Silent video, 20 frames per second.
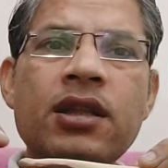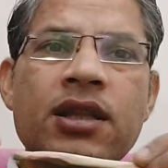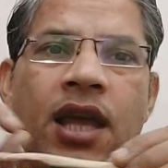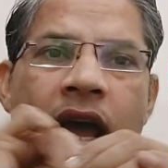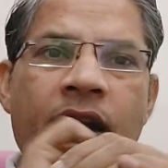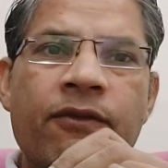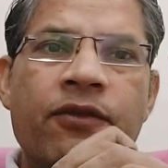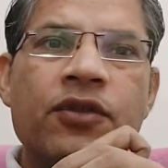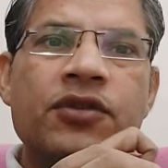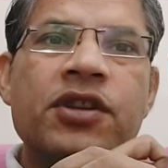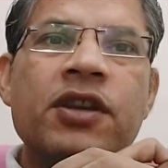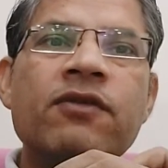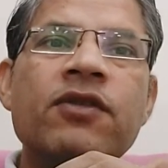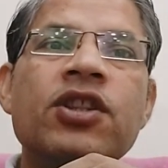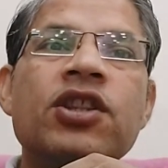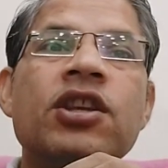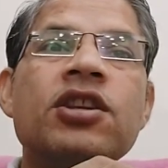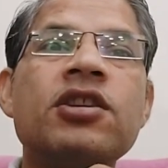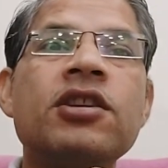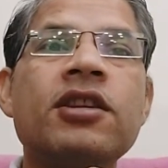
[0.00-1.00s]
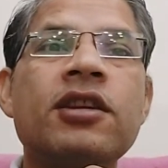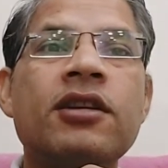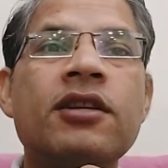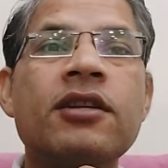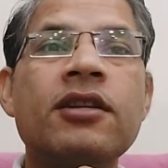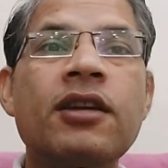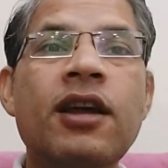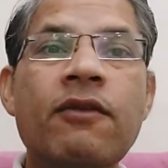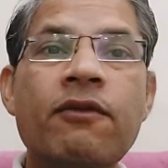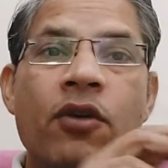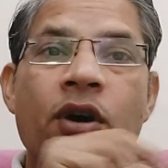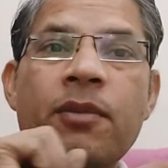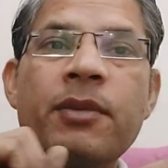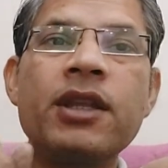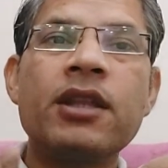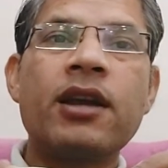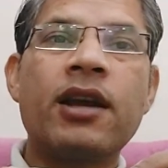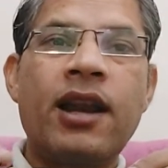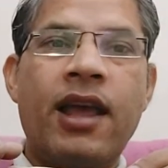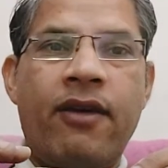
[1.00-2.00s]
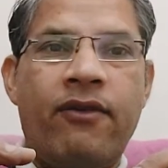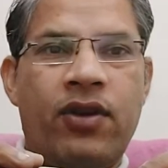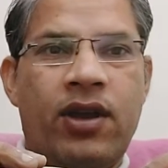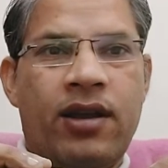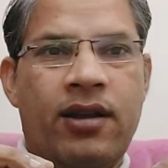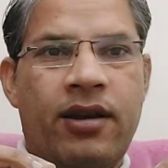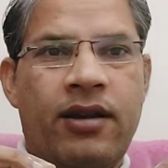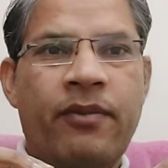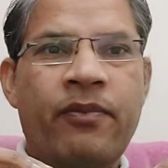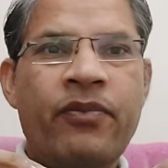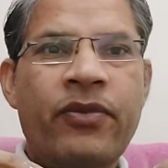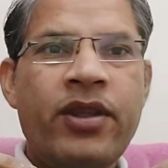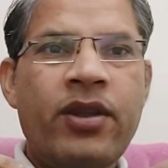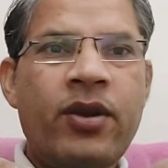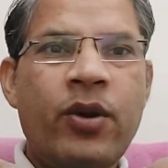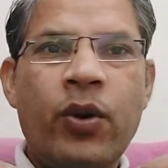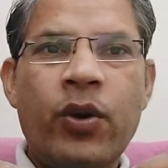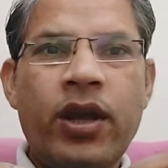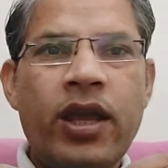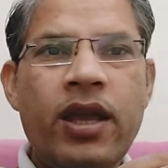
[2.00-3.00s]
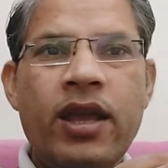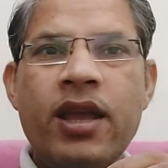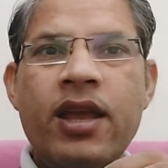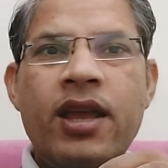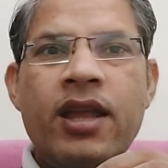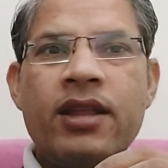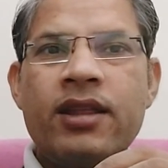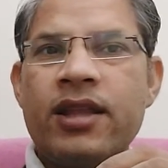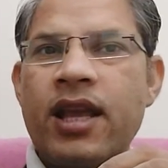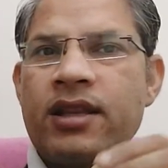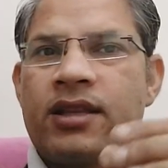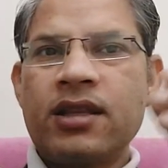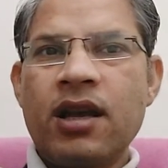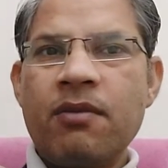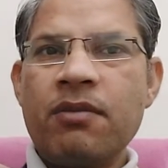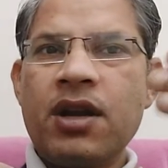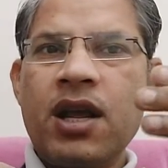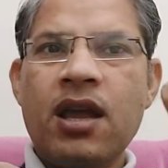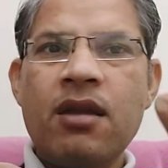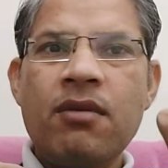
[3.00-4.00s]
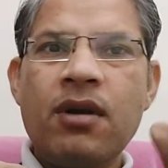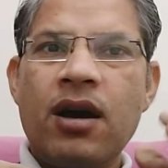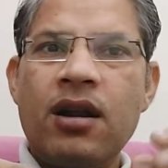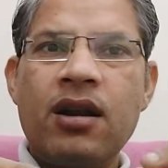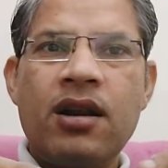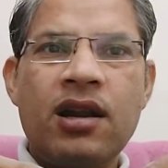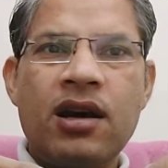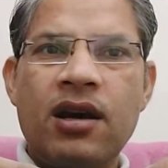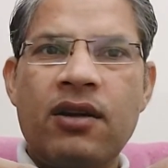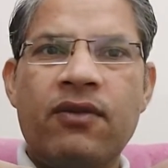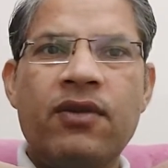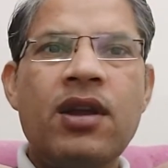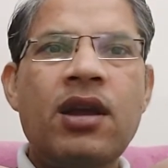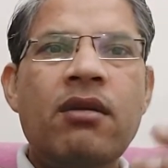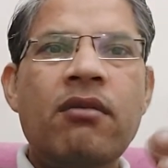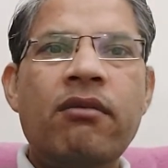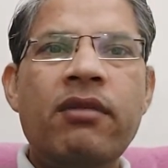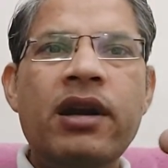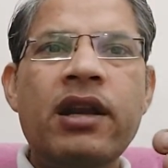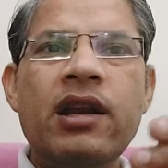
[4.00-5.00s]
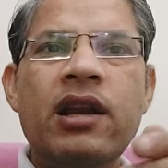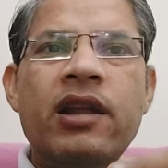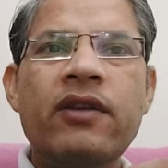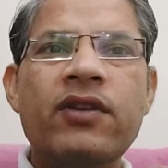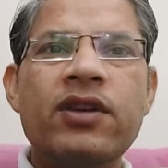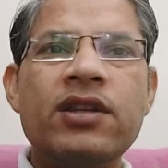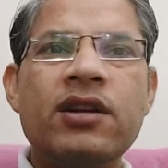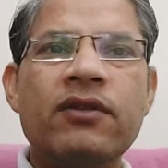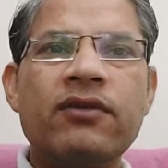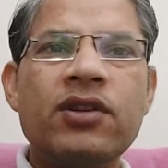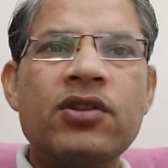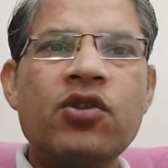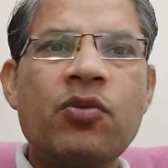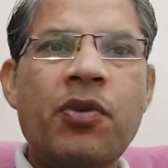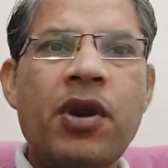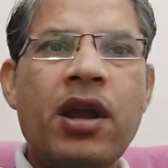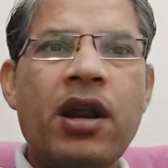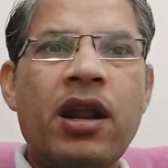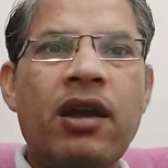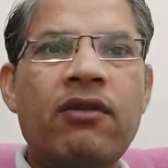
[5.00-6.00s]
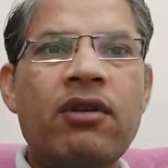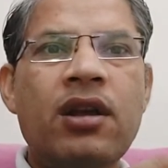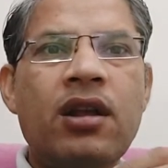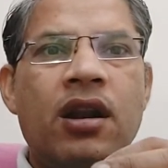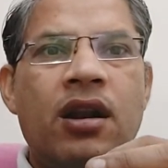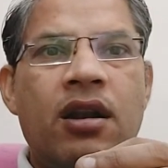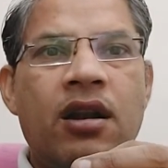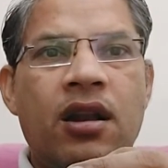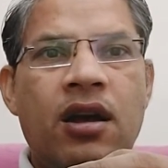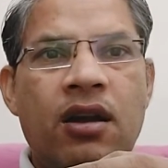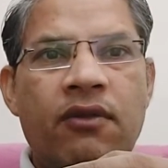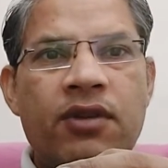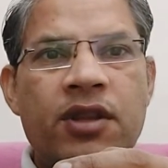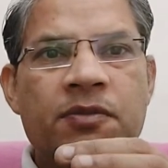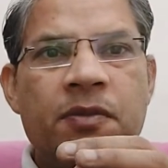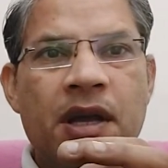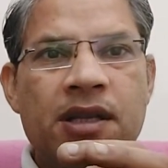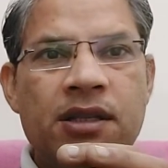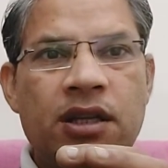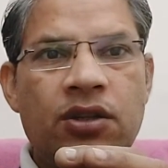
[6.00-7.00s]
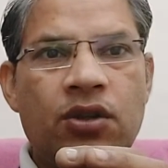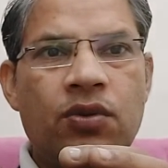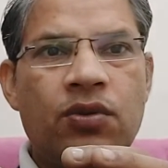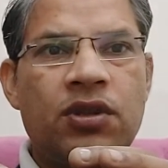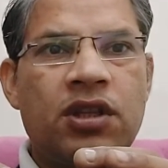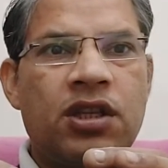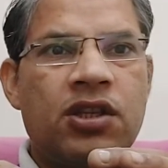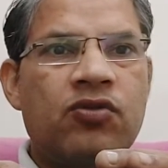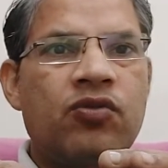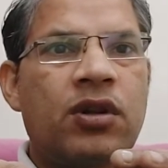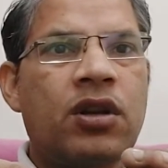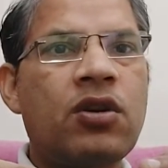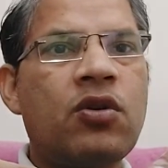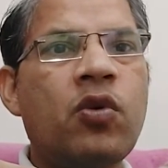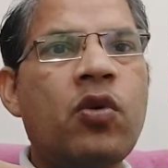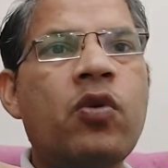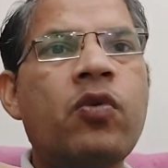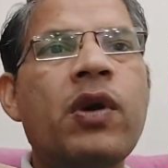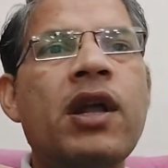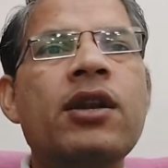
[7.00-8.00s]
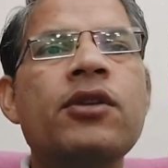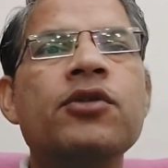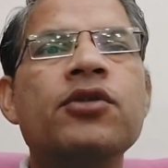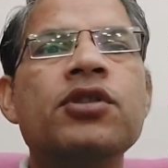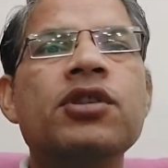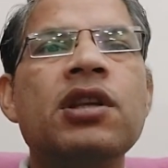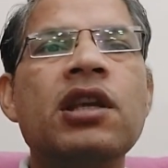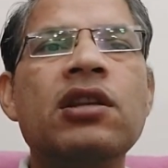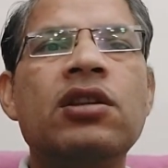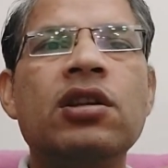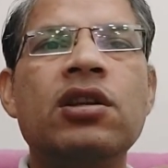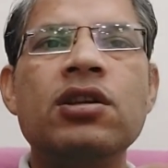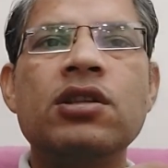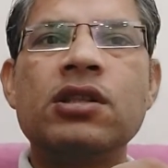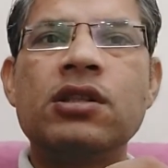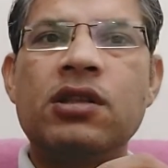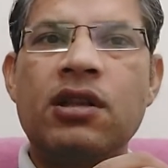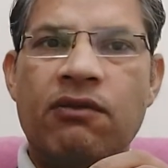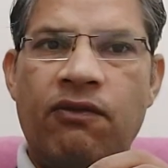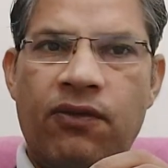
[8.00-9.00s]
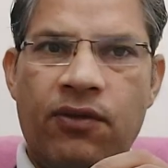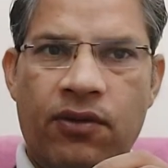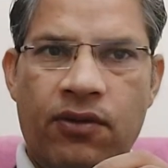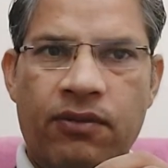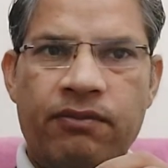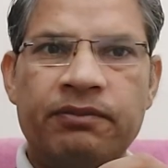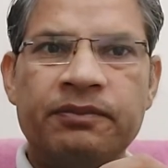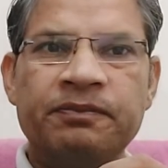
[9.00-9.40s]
then fusing with each other and forming the clavicle. Okay, then sometime a nerve, middle division of the supraclavicular nerve is passing through this one, root value C3, C4.